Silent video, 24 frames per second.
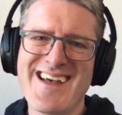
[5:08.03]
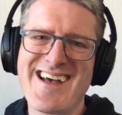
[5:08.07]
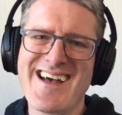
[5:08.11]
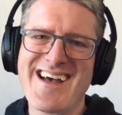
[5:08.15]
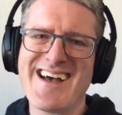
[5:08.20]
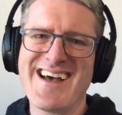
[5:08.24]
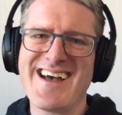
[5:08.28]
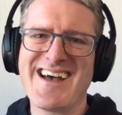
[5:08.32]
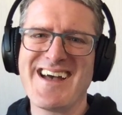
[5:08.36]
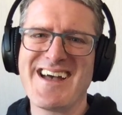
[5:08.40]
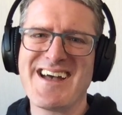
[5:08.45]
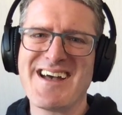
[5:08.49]

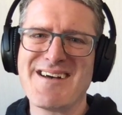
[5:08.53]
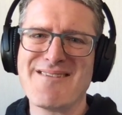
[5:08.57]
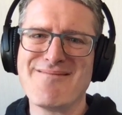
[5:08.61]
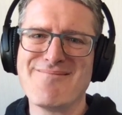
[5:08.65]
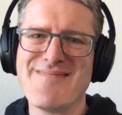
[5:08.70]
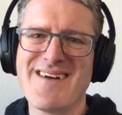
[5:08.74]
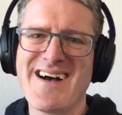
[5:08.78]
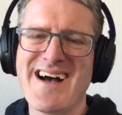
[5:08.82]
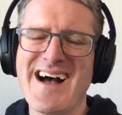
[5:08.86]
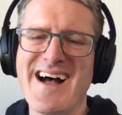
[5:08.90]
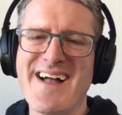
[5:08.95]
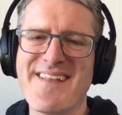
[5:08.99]

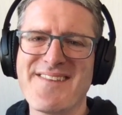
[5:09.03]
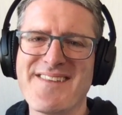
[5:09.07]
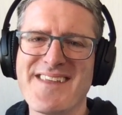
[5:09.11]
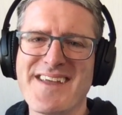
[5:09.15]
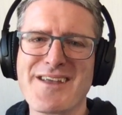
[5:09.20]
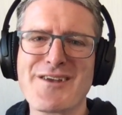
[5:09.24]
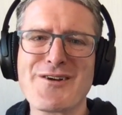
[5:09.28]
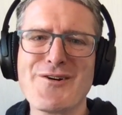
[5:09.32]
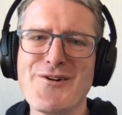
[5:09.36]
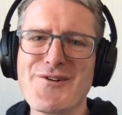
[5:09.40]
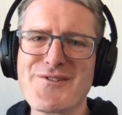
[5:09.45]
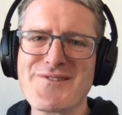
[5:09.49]
and they
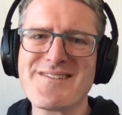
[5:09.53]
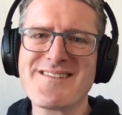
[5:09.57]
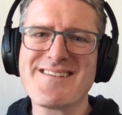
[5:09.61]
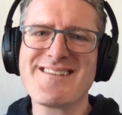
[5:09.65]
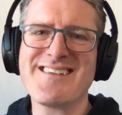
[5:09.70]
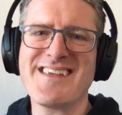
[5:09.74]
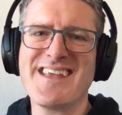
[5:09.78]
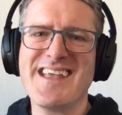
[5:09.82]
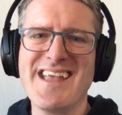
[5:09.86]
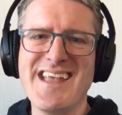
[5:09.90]
couldn't